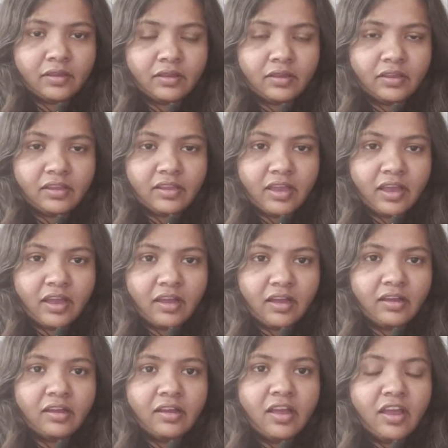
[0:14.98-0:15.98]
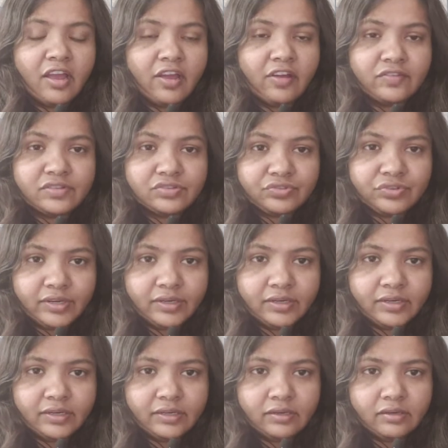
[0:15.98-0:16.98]
yeah, I was
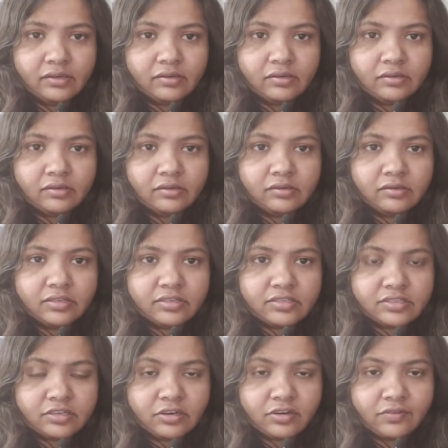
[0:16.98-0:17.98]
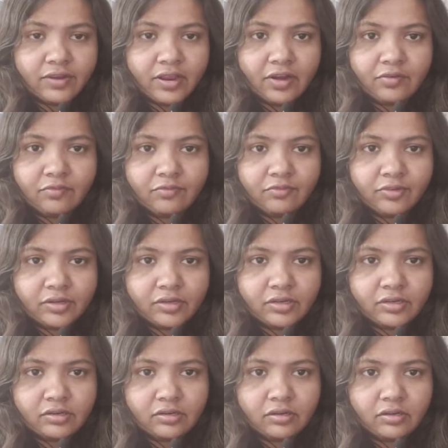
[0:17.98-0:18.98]
really disturbed and
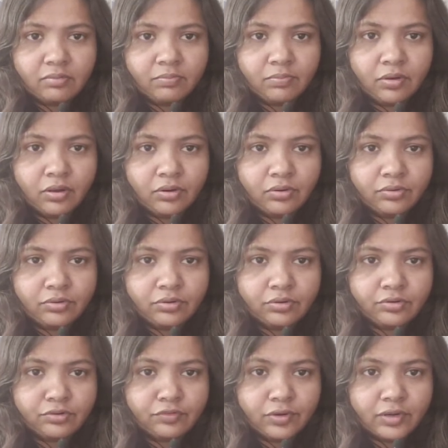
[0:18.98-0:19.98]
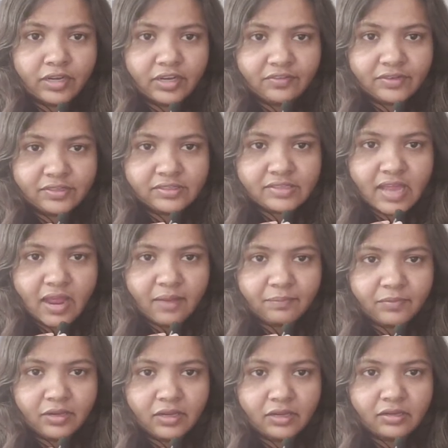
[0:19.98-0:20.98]
worried about whatever is
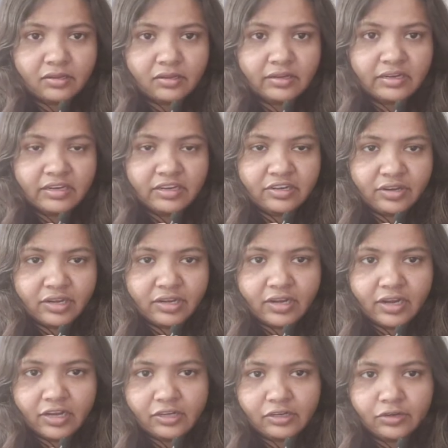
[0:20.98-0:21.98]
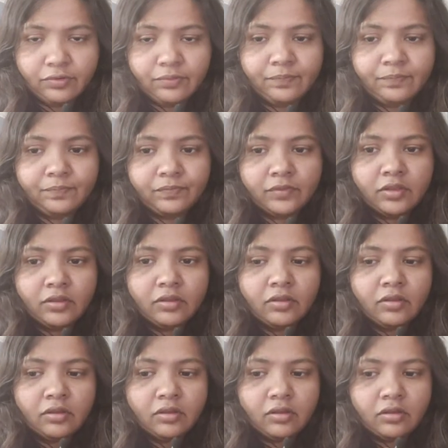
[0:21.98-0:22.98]
happening in India right now.
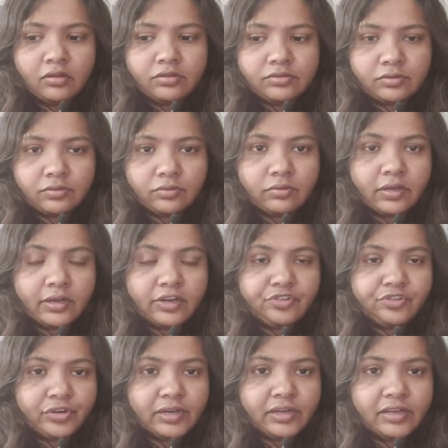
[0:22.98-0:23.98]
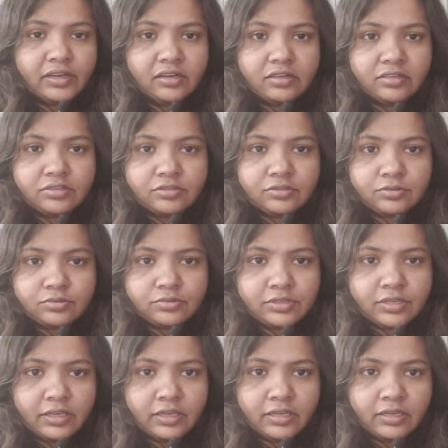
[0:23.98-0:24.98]
So it really hurts to
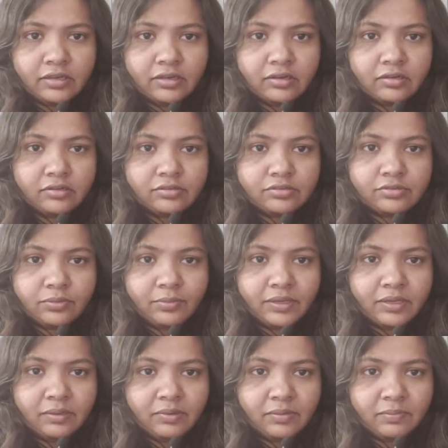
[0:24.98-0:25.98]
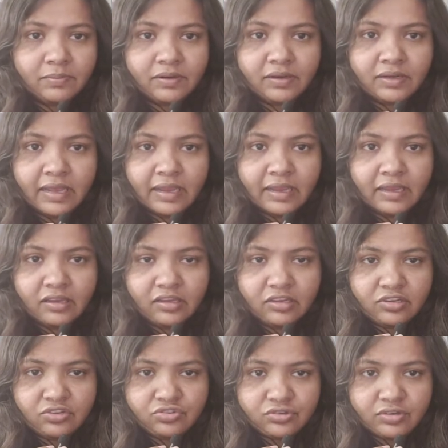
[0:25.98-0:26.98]
see so many people dying
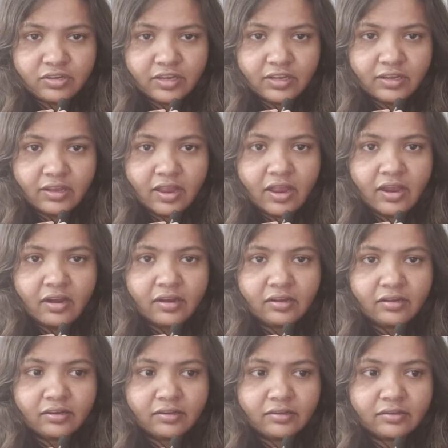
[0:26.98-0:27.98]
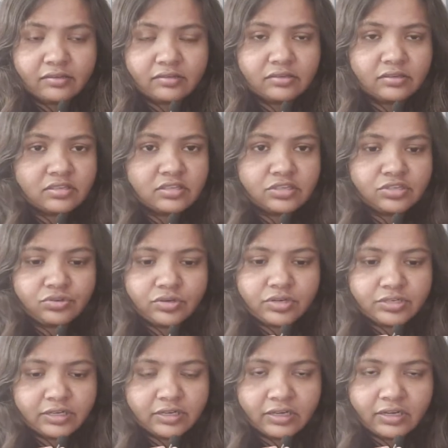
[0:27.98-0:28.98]
each day, and the
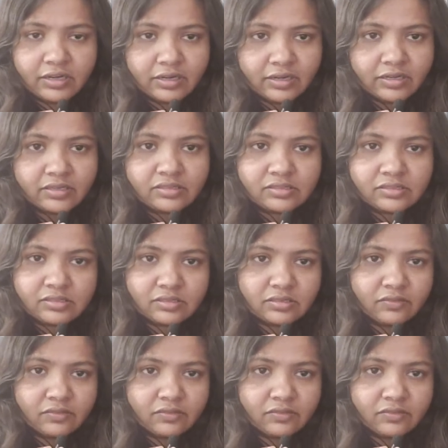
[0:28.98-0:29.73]
situation in India is